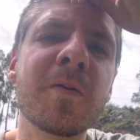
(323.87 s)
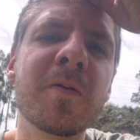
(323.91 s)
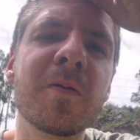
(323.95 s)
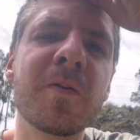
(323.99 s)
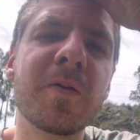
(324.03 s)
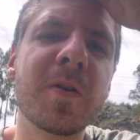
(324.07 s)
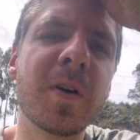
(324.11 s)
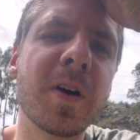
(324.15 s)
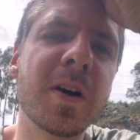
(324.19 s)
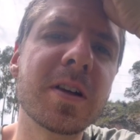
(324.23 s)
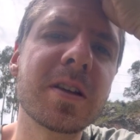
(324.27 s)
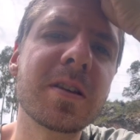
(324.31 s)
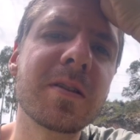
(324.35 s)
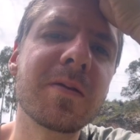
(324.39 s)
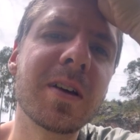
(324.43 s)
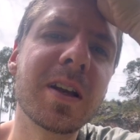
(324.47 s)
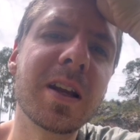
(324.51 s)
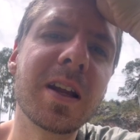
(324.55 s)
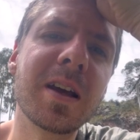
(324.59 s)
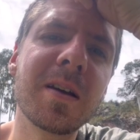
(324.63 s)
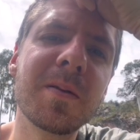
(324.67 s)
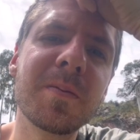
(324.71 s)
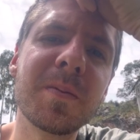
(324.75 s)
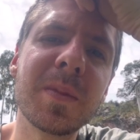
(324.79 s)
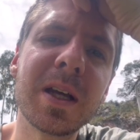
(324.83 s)
first, when
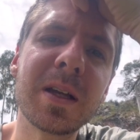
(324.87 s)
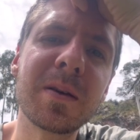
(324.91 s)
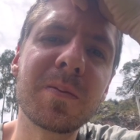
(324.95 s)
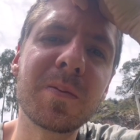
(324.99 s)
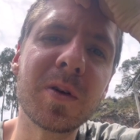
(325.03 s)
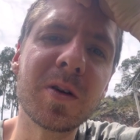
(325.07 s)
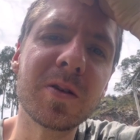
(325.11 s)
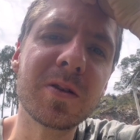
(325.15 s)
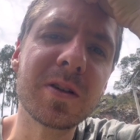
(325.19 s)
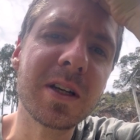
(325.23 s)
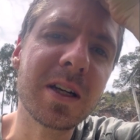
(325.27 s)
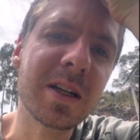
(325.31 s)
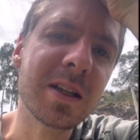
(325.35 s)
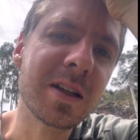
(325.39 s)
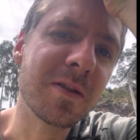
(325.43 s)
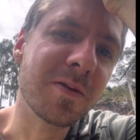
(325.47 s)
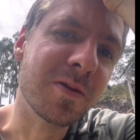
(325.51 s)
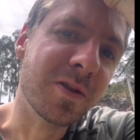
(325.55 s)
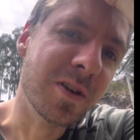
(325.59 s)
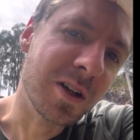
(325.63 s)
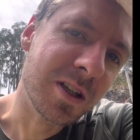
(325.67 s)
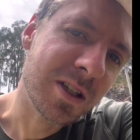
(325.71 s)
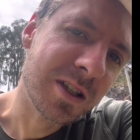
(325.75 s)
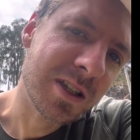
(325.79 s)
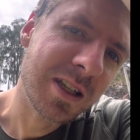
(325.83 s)
I made music the
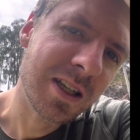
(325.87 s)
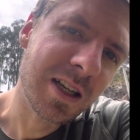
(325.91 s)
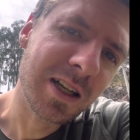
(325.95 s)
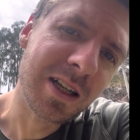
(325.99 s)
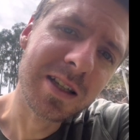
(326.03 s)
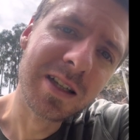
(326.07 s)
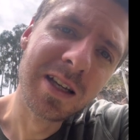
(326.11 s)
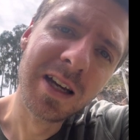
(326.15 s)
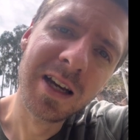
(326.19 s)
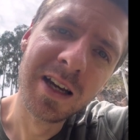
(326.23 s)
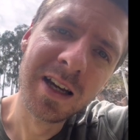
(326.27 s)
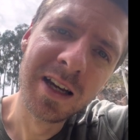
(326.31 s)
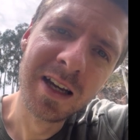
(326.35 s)
first years,